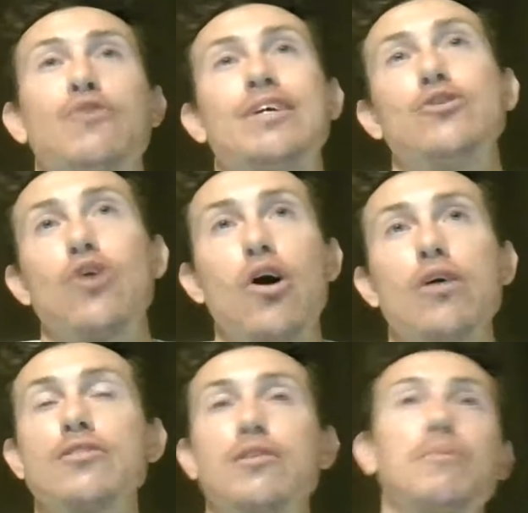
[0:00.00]
If you had
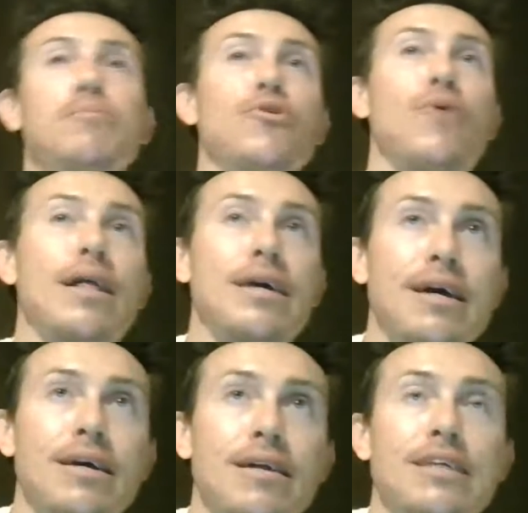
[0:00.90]
dogs, some people don't
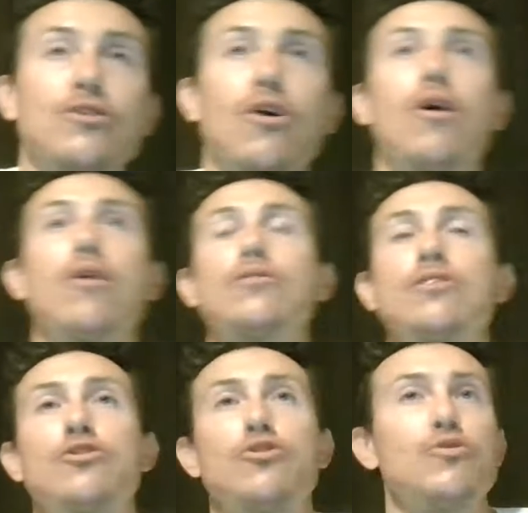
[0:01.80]
like dogs,
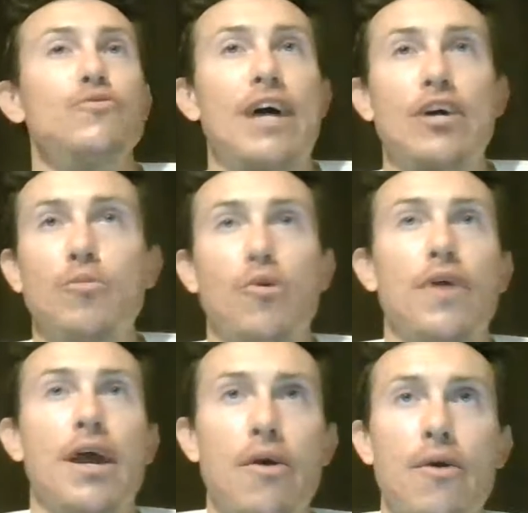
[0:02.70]
and so you vacuum all
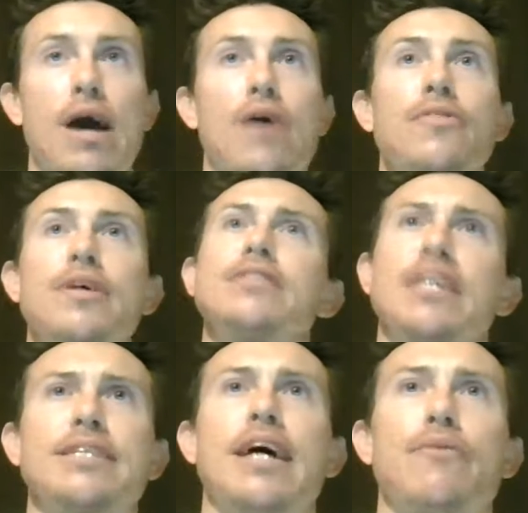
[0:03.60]
the hair out, things
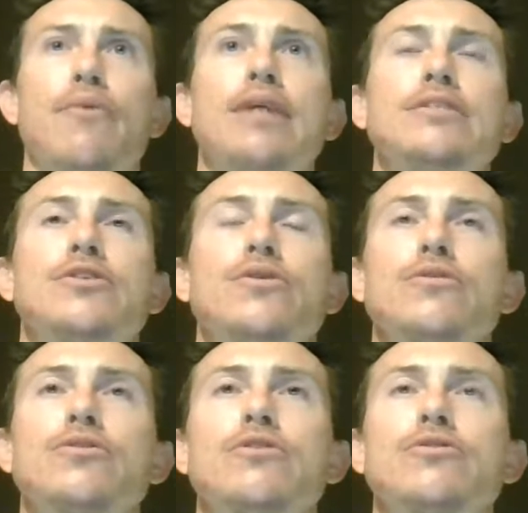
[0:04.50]
like that, right? So
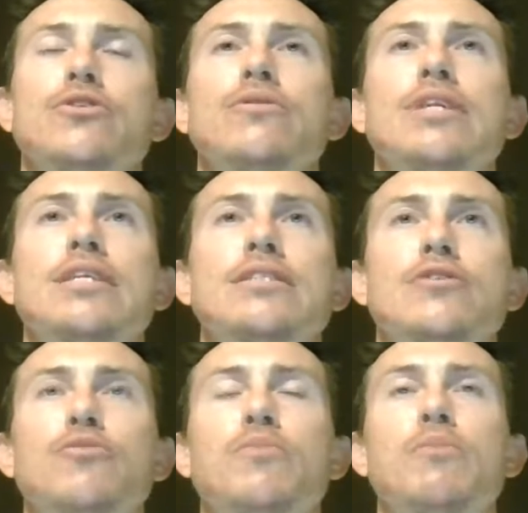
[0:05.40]
there's certain things
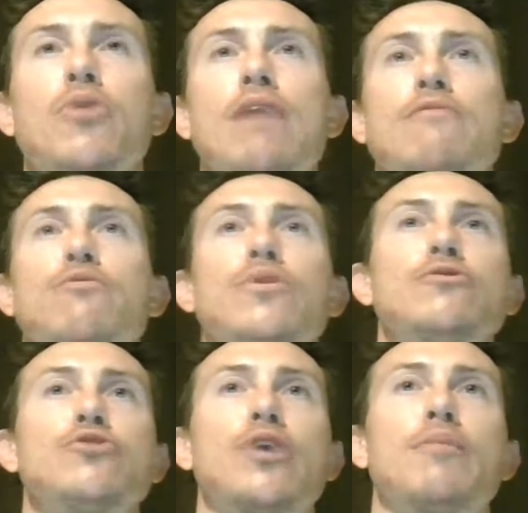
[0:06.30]
that turn people off when
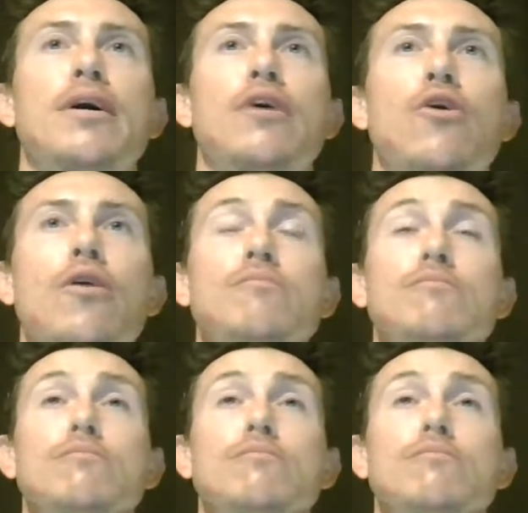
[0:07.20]
they're trying to buy a car.